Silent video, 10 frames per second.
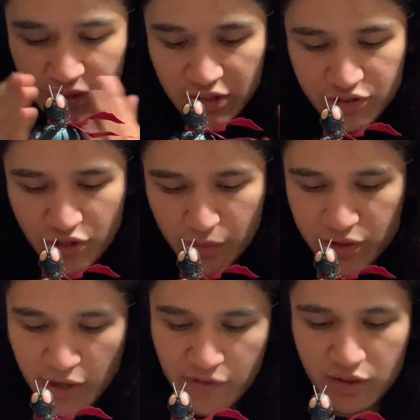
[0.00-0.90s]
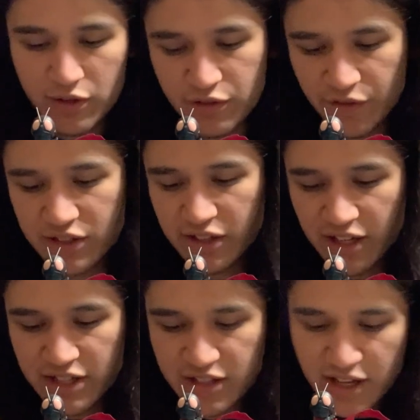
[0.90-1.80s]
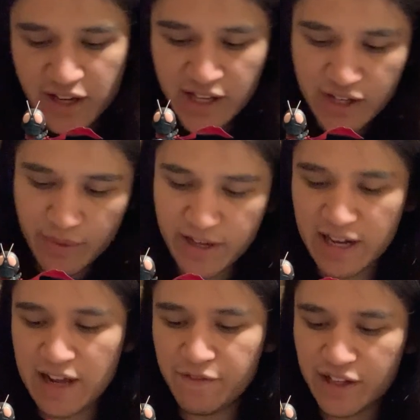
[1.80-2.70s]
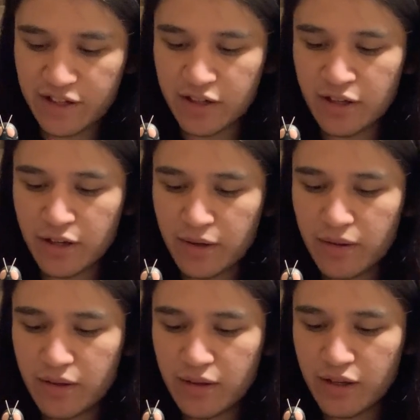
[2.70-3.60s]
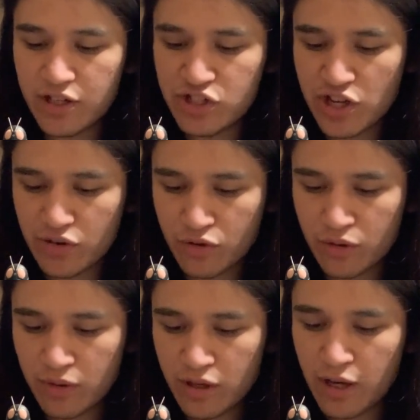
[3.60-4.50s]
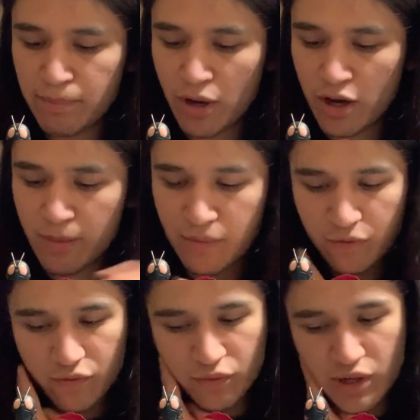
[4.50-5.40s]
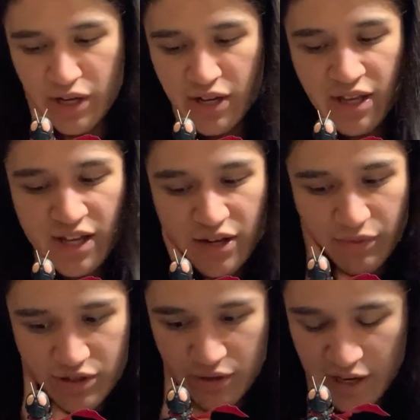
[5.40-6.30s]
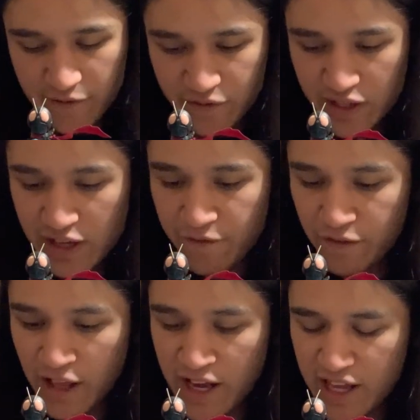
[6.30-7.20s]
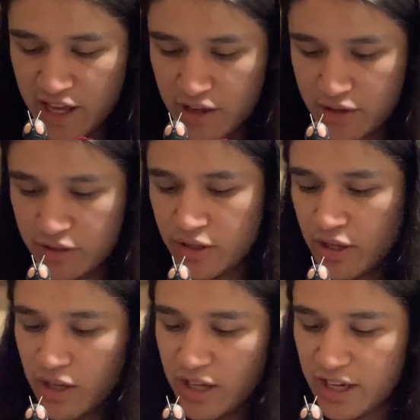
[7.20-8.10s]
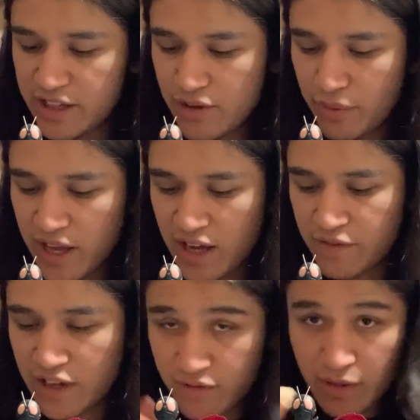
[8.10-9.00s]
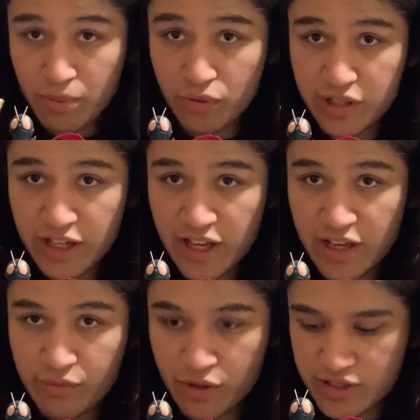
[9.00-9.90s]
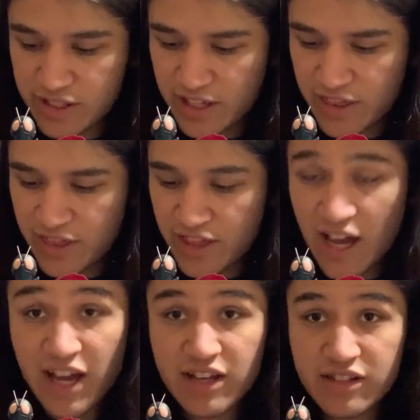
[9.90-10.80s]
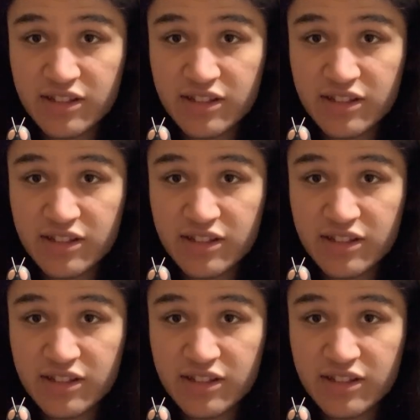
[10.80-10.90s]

So we do have a closed fist, like I said. We kind of have like a general palm one. We do have the flat hand, and then we have kind of the pointing hand where it's like that.